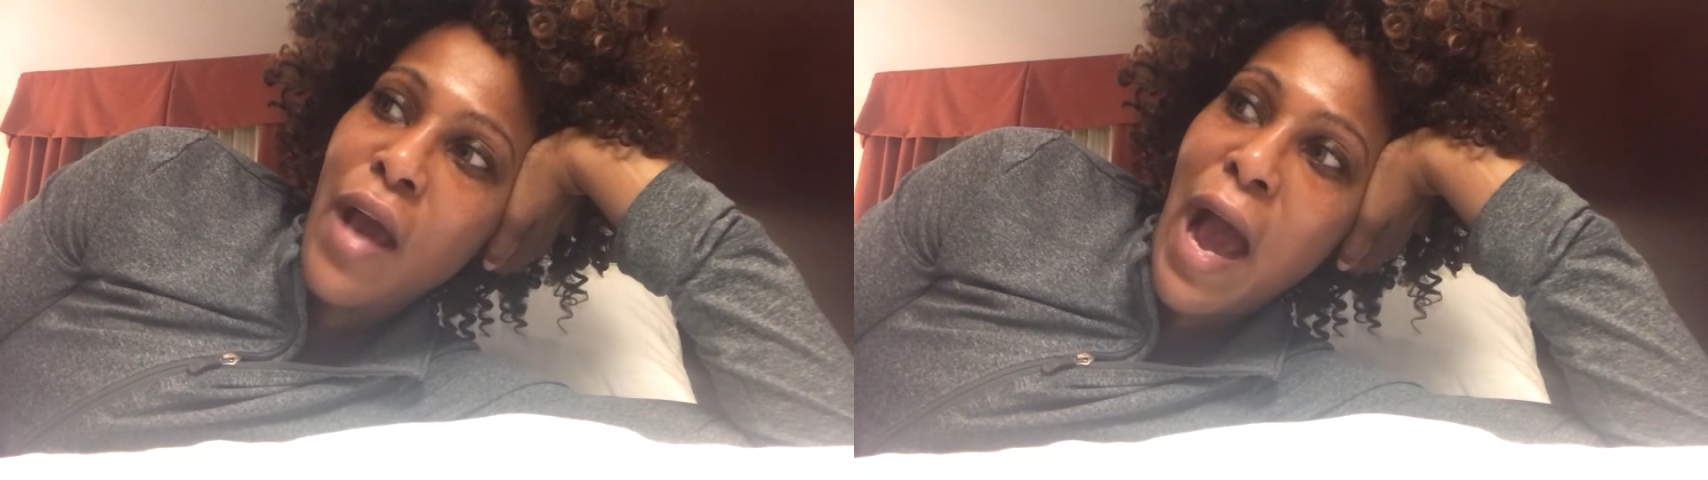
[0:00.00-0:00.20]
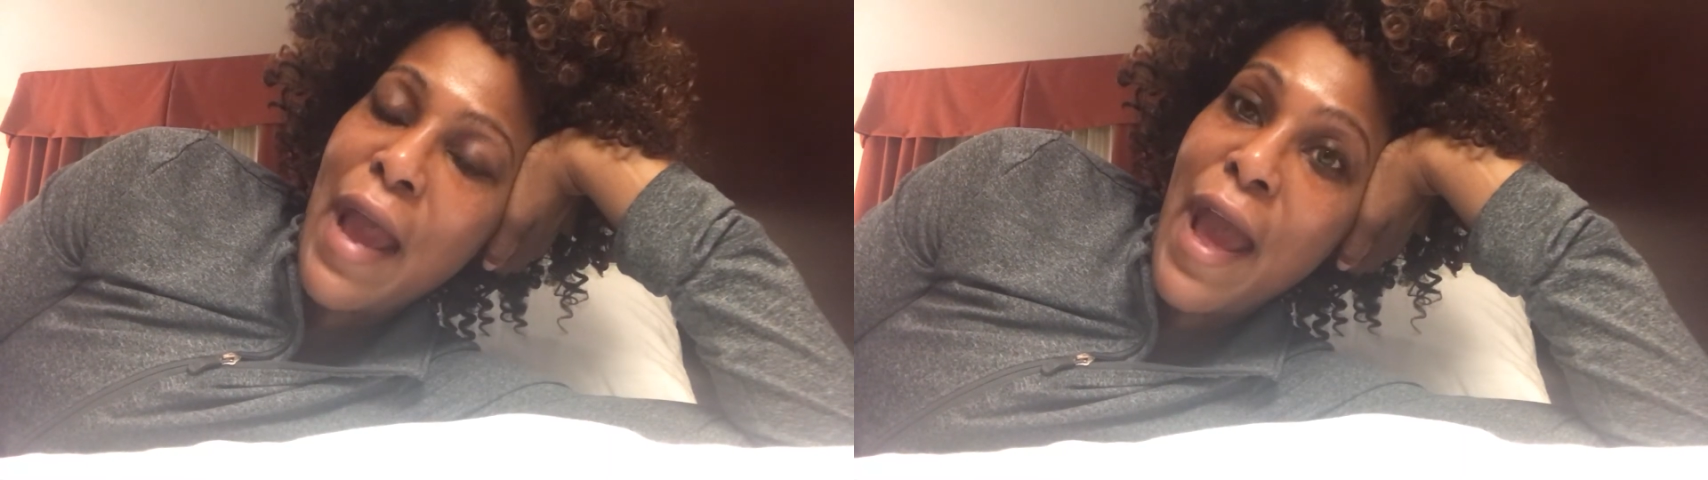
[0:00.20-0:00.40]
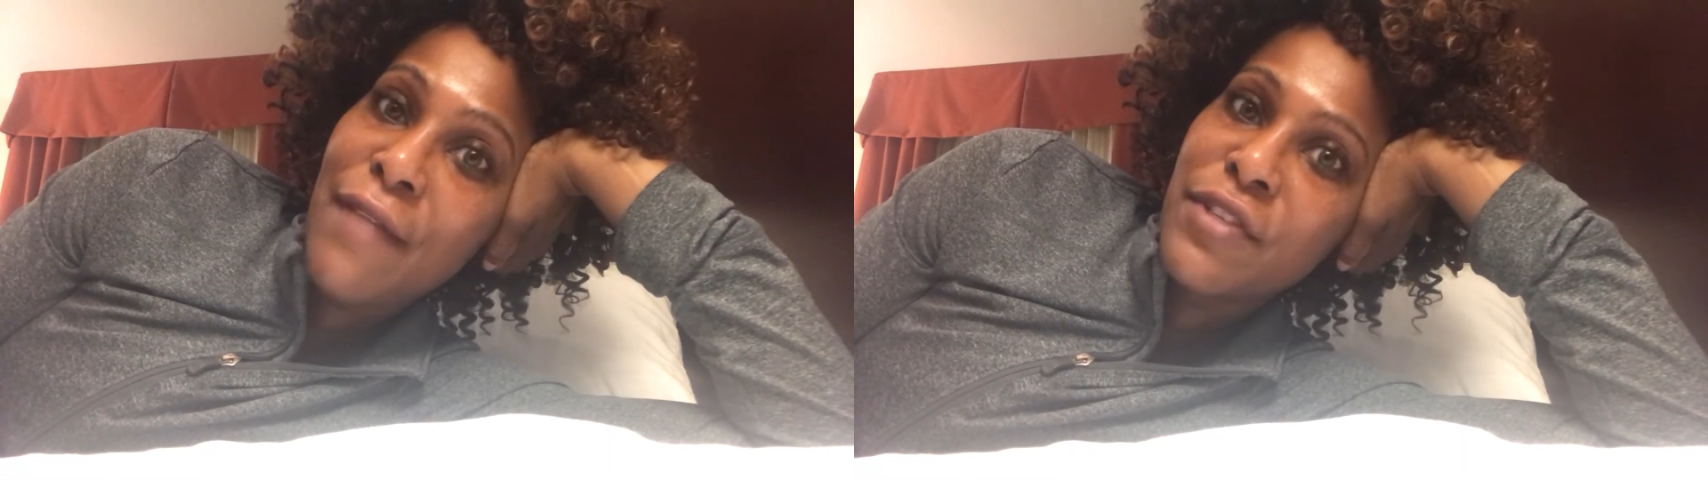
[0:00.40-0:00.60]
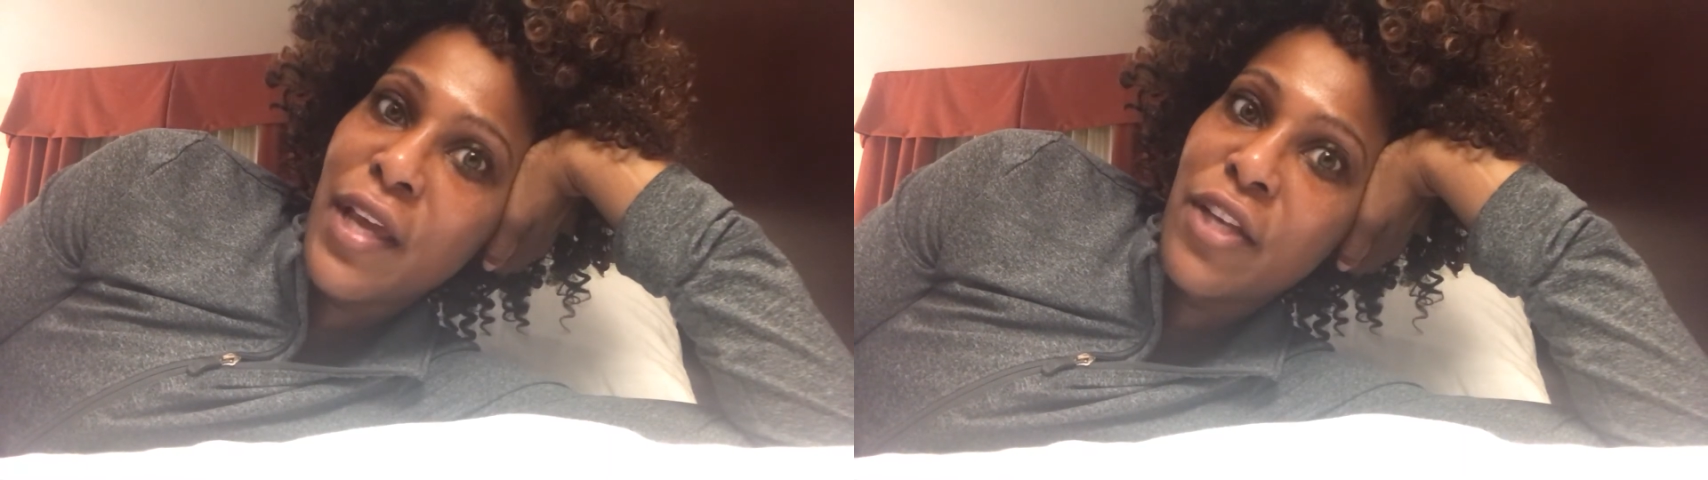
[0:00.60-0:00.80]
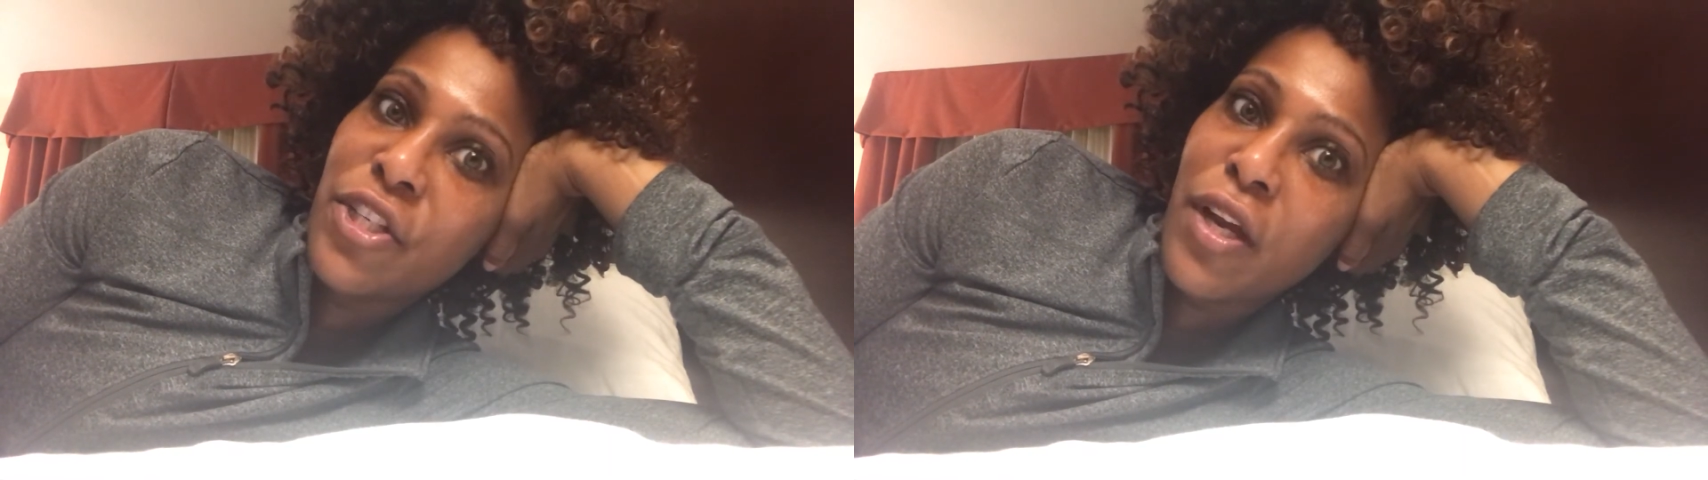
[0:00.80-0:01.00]
I have to
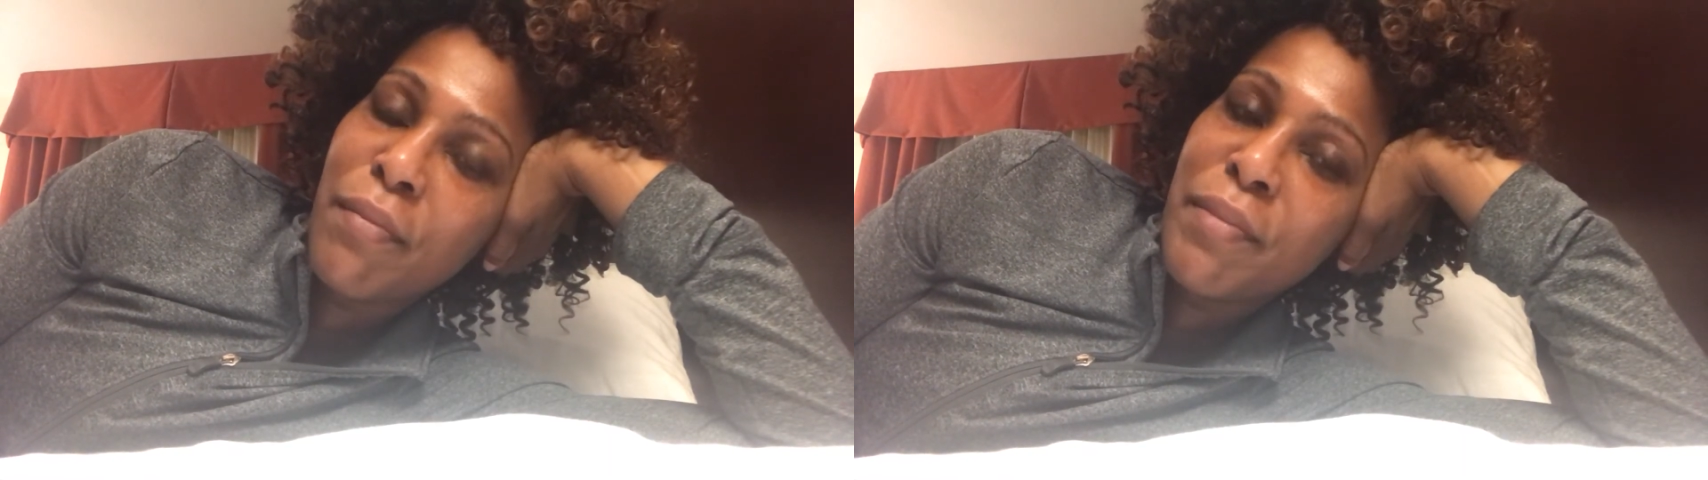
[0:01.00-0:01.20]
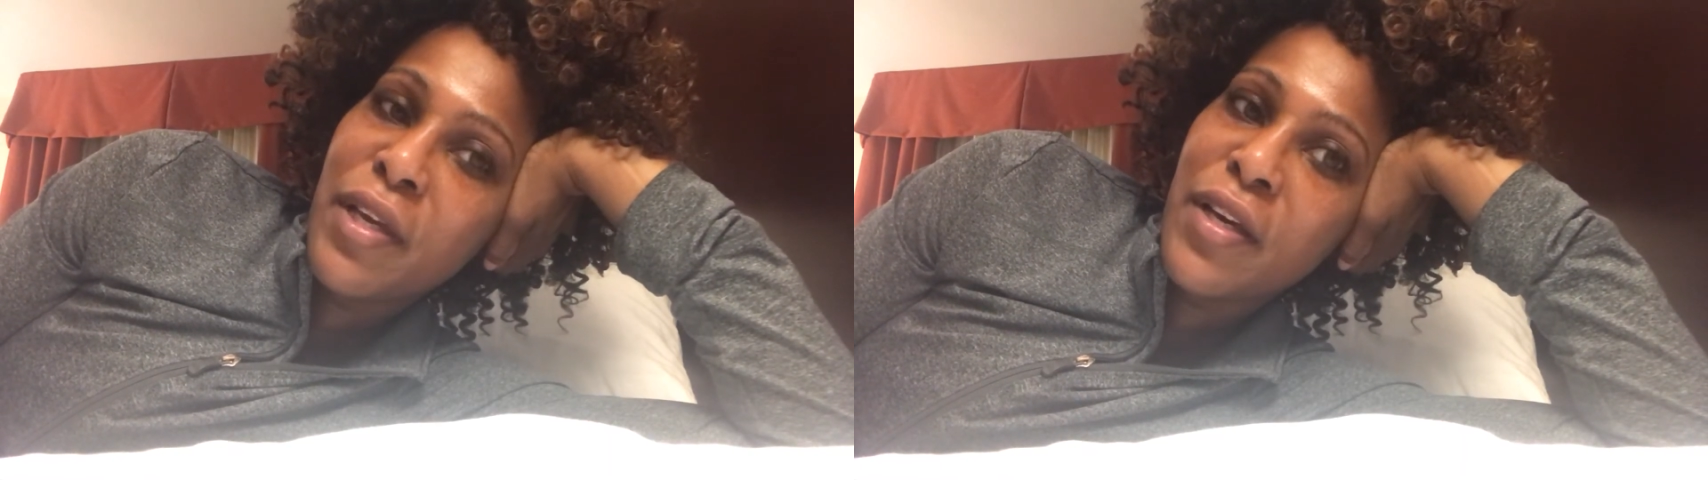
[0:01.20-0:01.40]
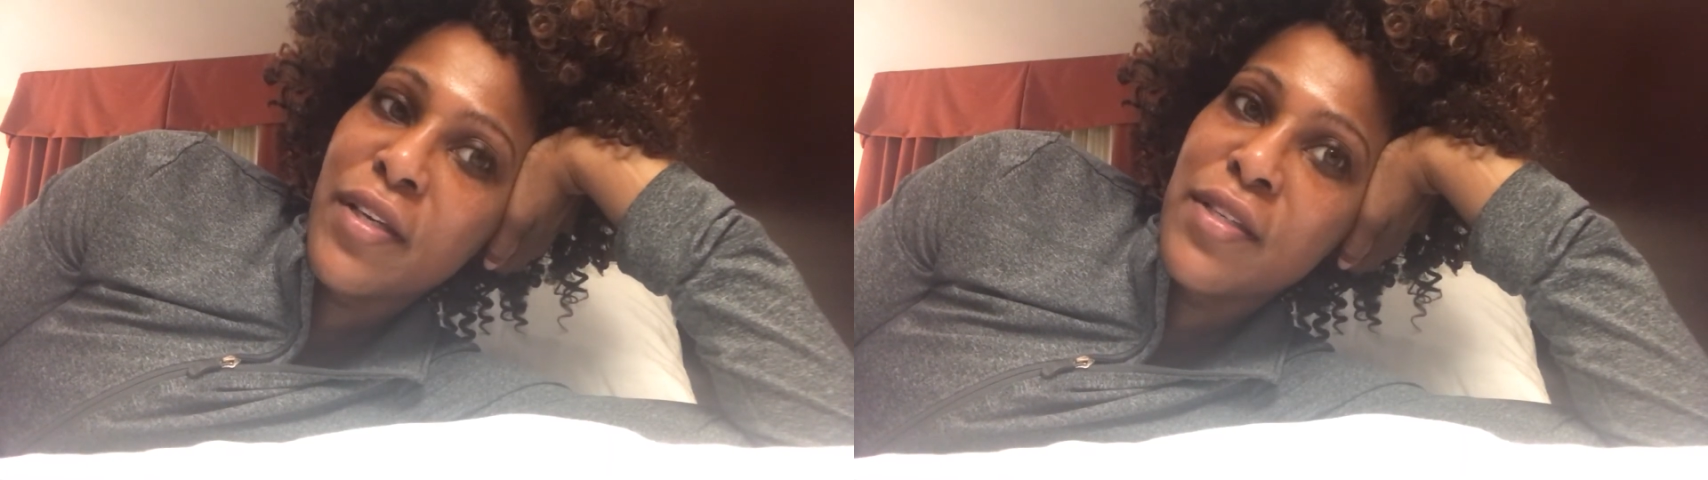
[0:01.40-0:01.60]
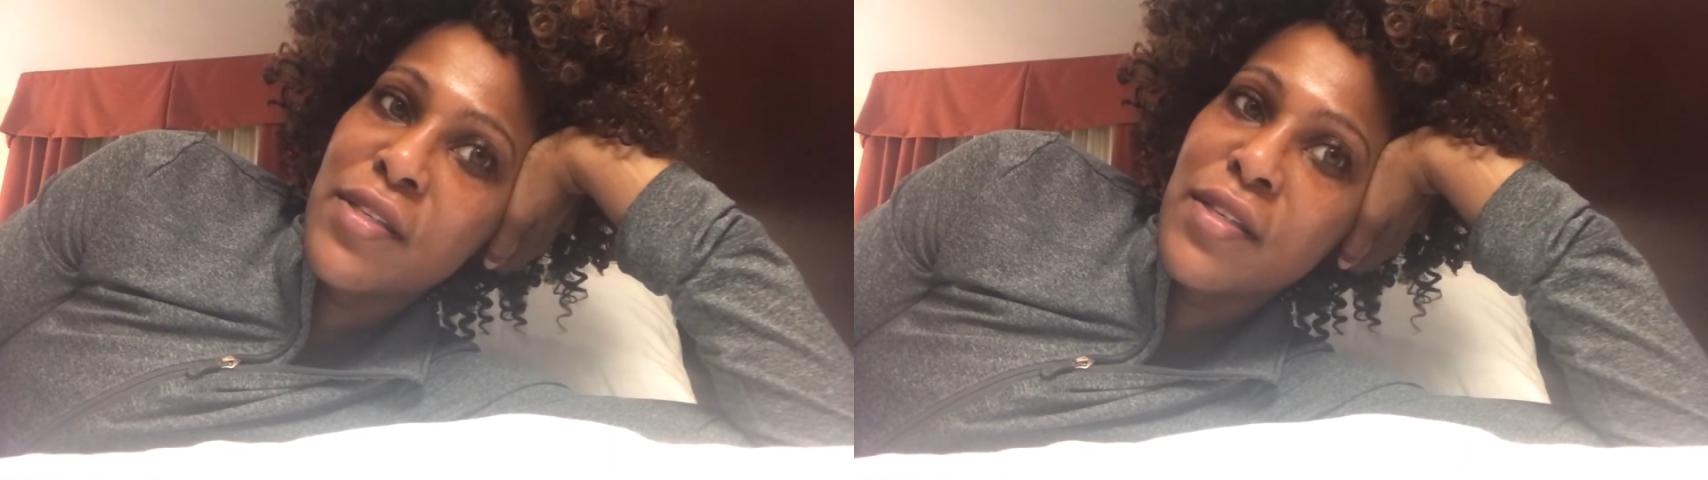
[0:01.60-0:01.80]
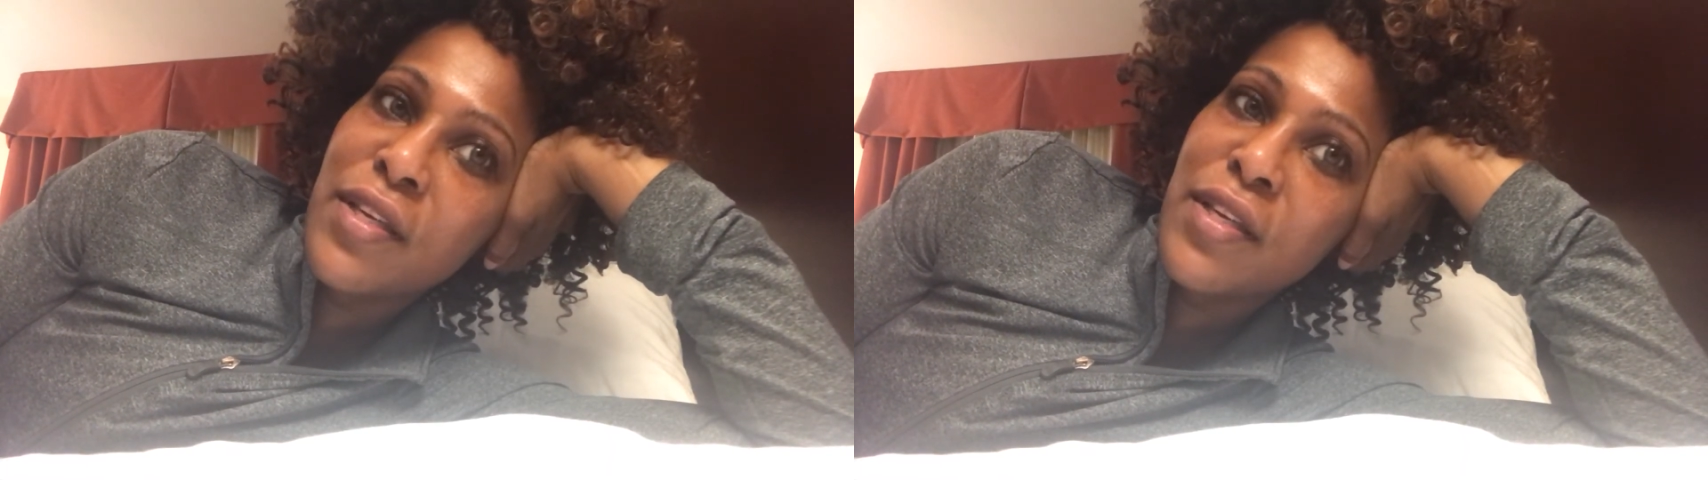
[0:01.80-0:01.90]
catch up because